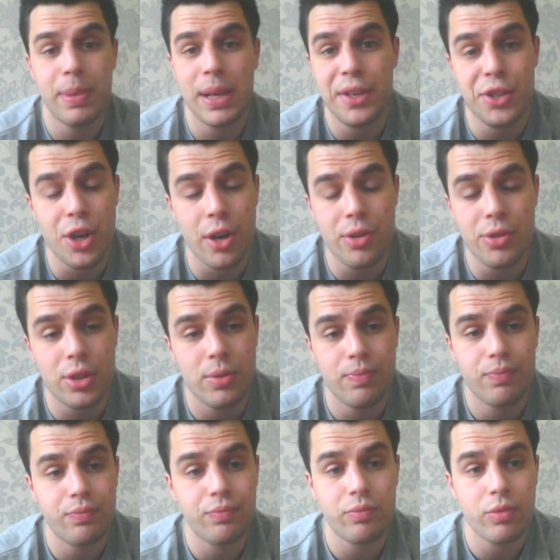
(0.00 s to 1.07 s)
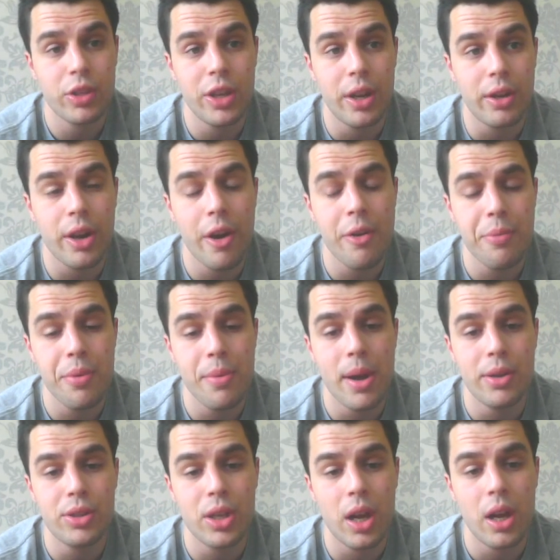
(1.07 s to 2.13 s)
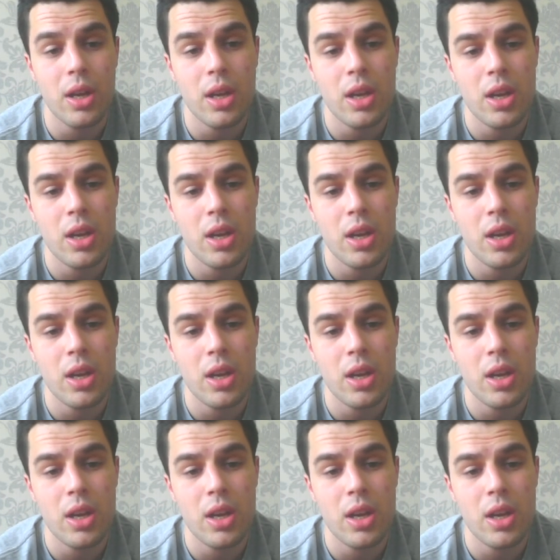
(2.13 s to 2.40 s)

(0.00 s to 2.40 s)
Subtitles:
Billy Joe's, you know, current promoter,